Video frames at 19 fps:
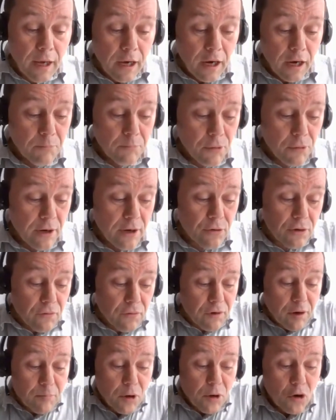I'm proud of
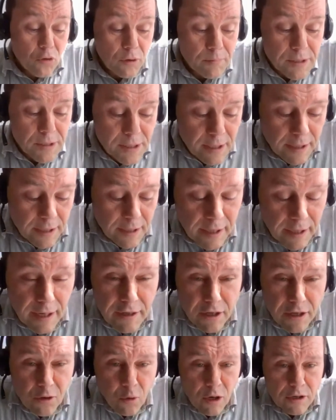our programs and
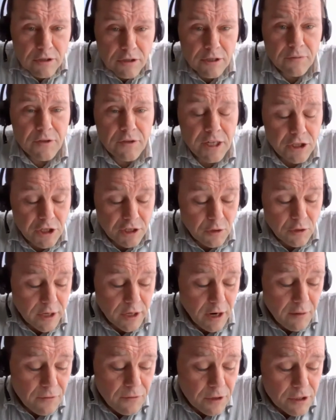the quality of teaching that we
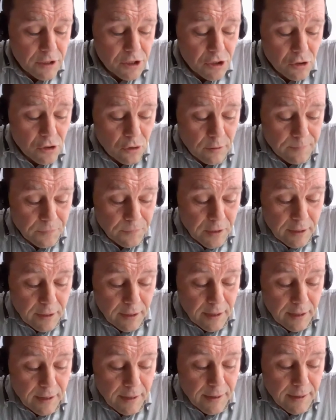offer in the school.
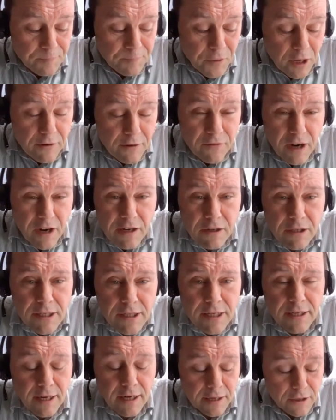Our
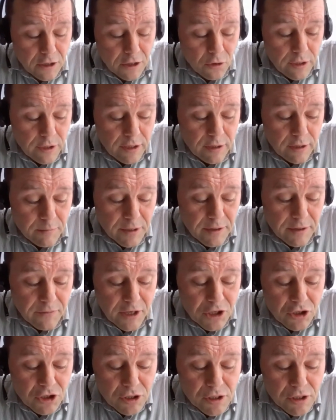faculty and our curriculum
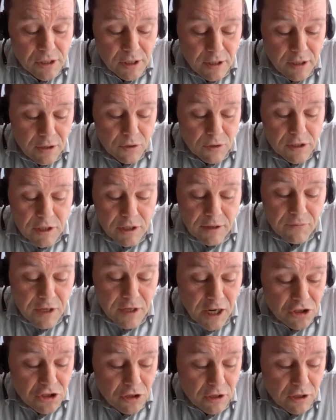innovations receive
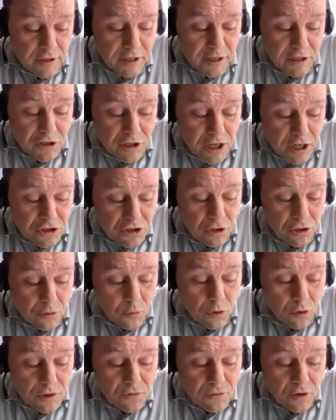national and international
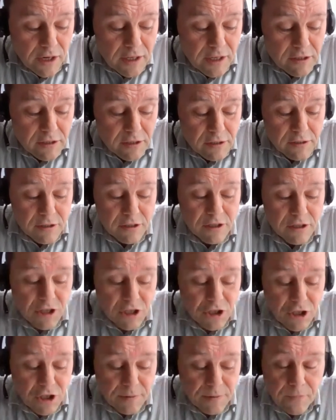awards for excellence in
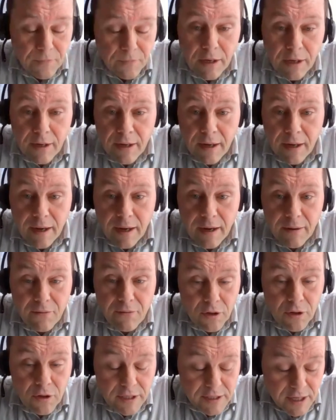teaching.
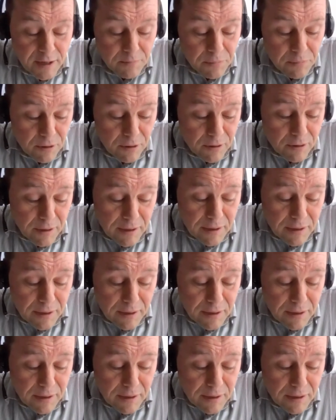For example,